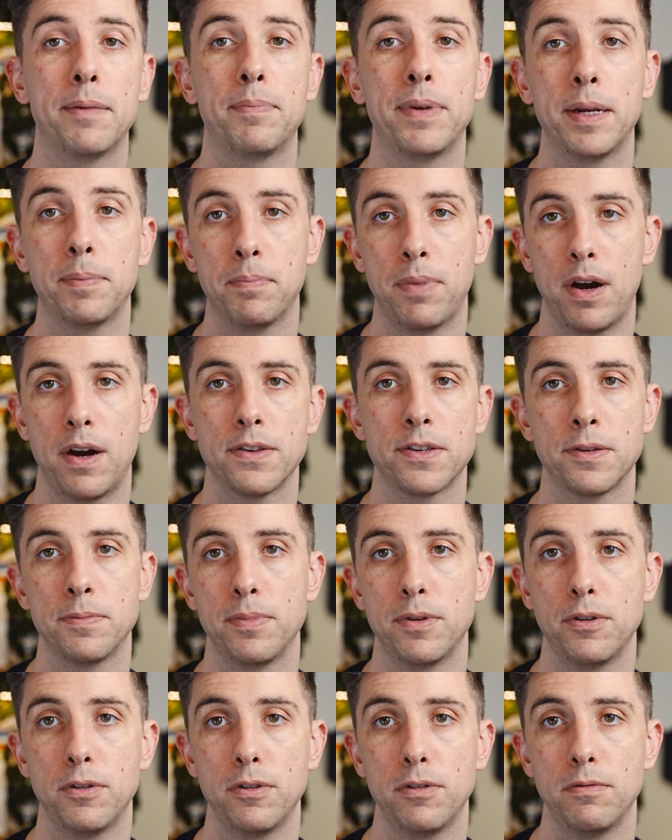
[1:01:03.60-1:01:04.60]
be
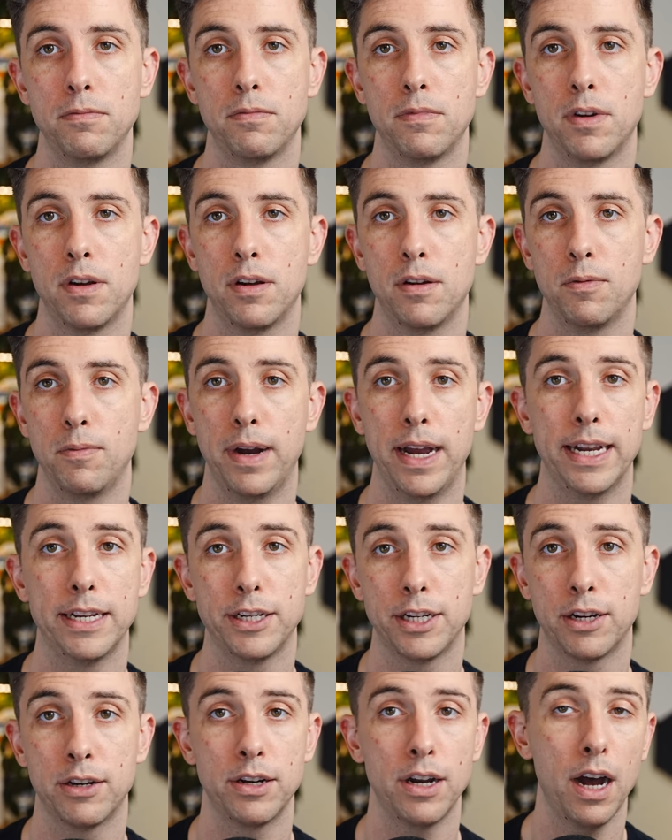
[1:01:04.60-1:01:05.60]
possible when
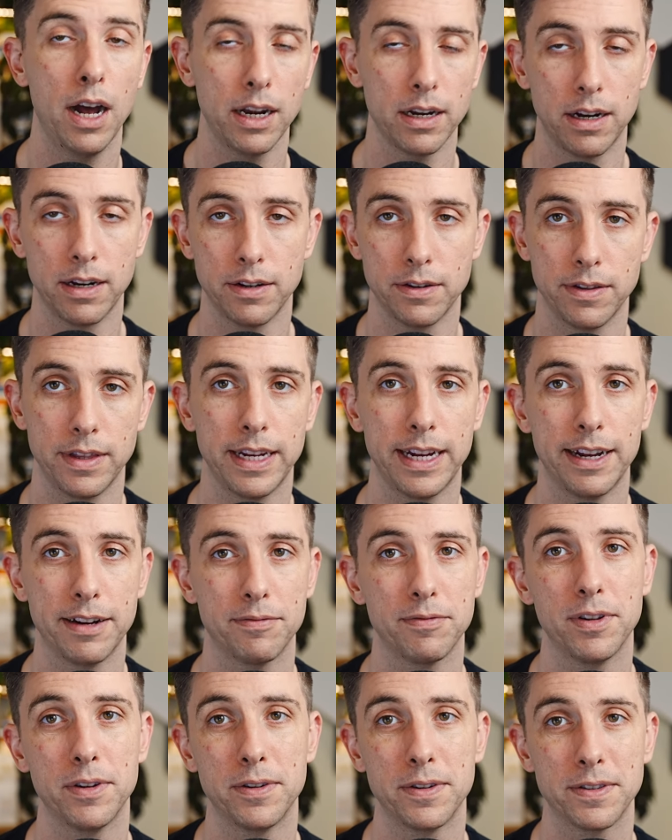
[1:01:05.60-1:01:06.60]
you're not under the
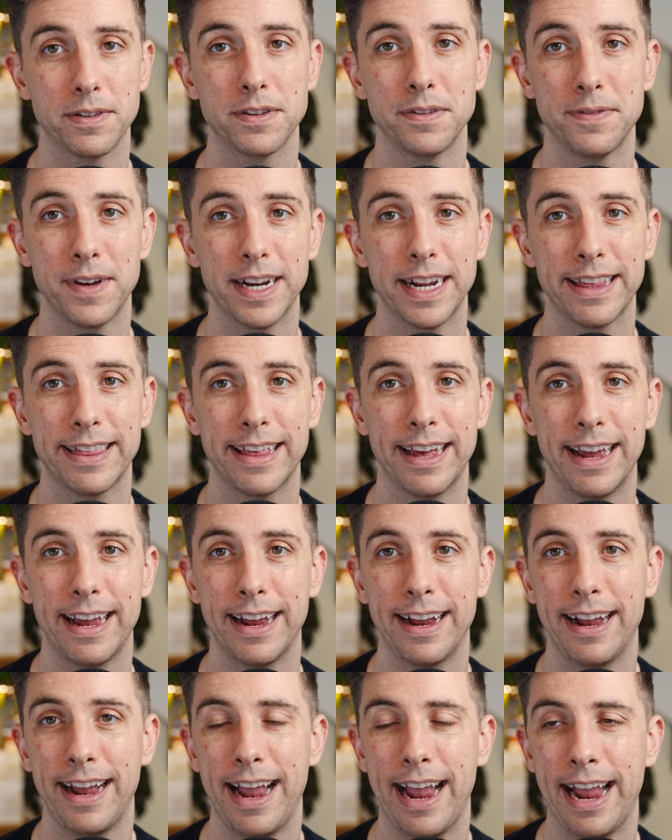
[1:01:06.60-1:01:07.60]
influence of anything.
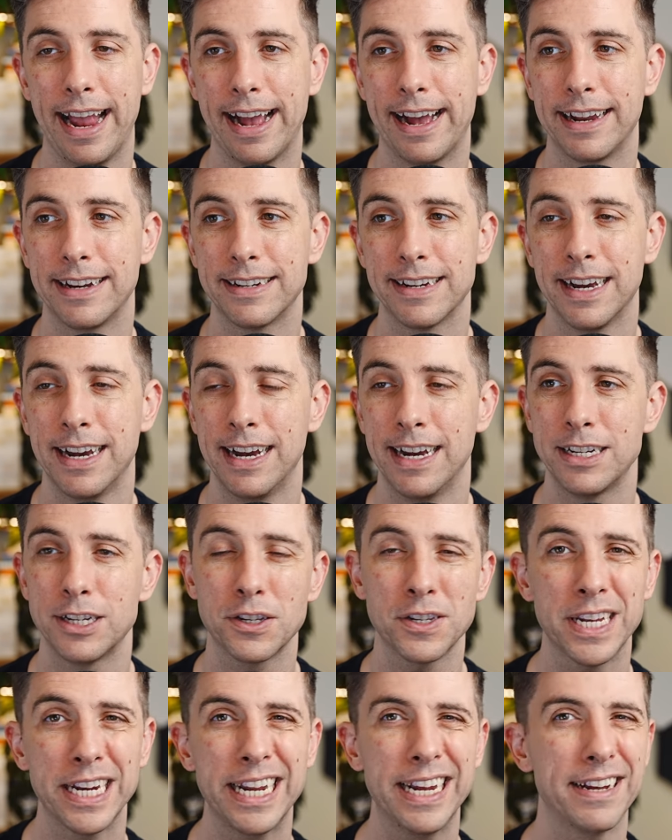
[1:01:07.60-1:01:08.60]
And
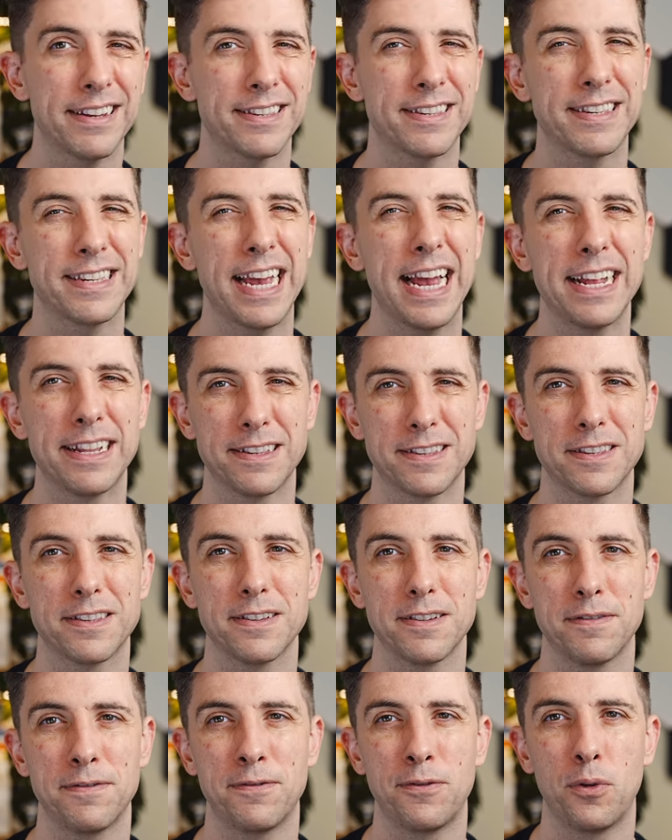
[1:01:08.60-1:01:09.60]
just getting a sense
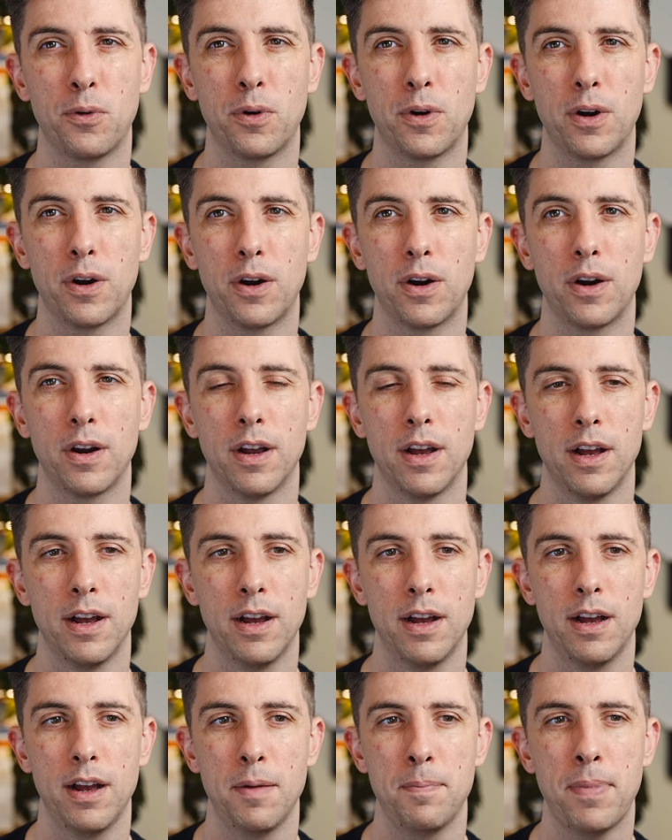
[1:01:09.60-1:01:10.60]
for
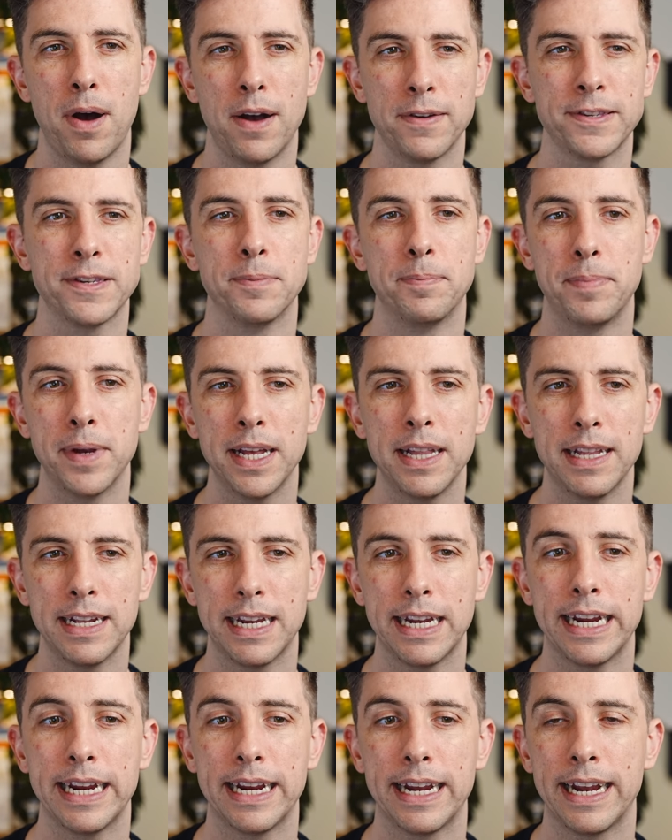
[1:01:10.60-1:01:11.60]

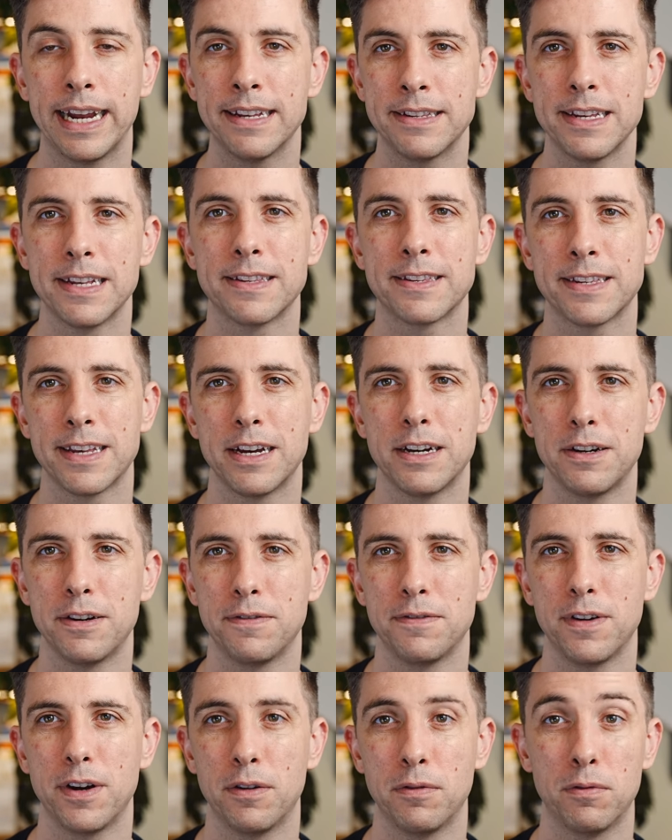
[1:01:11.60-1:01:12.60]
possibility is
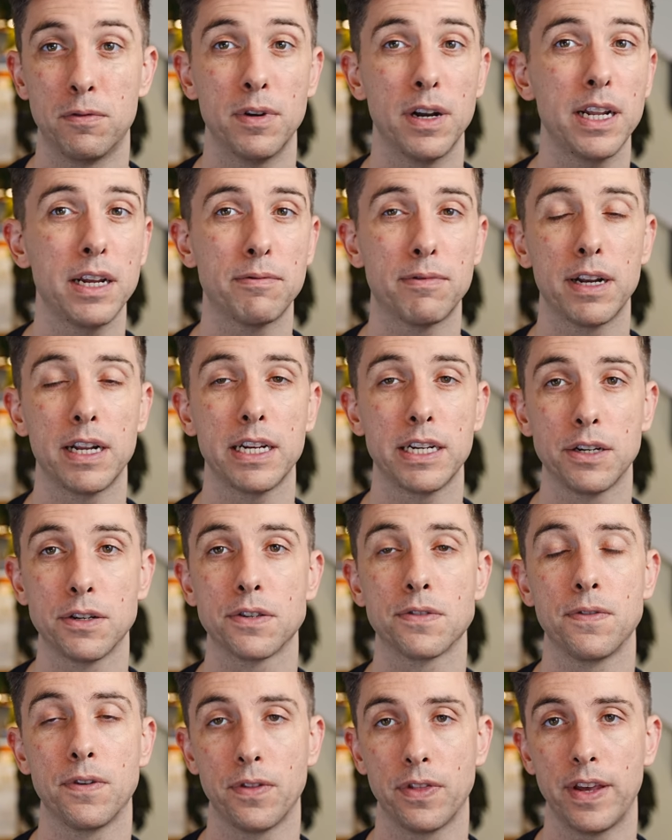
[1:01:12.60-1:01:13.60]
itself a really, really
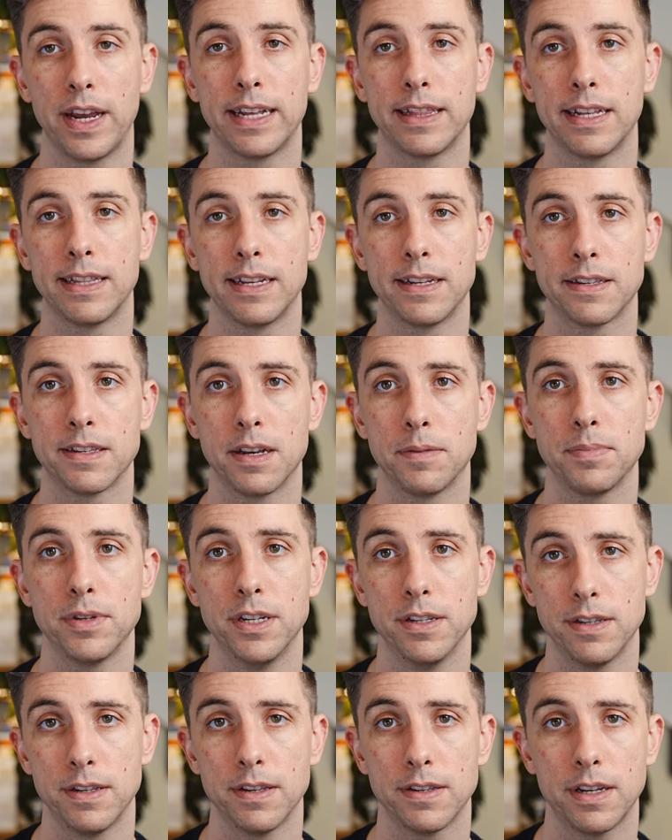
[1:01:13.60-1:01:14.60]
useful thing that these
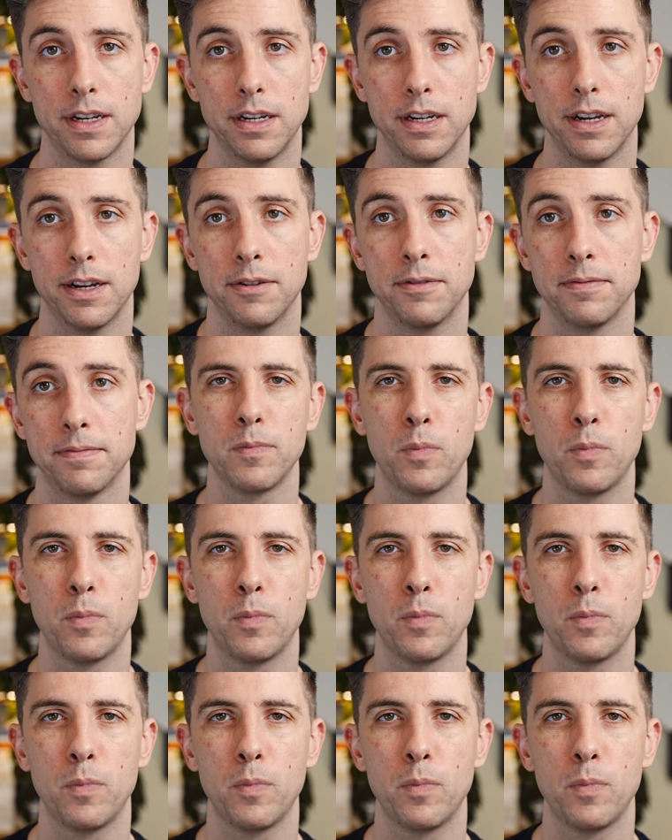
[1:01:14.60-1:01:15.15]
substances can do.